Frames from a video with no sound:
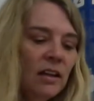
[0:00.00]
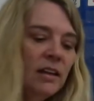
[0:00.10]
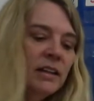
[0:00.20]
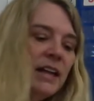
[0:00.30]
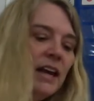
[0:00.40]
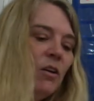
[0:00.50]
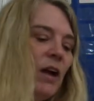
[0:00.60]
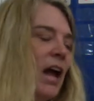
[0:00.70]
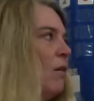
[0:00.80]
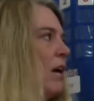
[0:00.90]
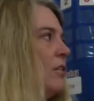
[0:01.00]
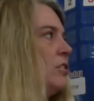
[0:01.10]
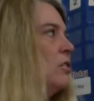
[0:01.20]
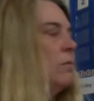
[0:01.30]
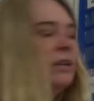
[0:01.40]
Now, how else
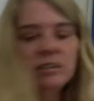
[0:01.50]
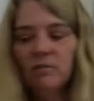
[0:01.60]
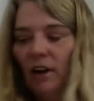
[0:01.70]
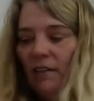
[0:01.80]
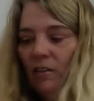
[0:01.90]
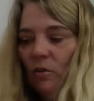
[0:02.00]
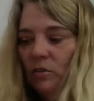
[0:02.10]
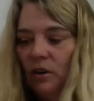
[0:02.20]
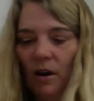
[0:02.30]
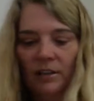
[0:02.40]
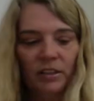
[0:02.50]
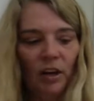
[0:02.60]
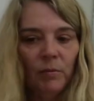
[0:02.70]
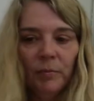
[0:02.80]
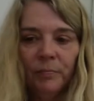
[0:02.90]
could we divide those dots up?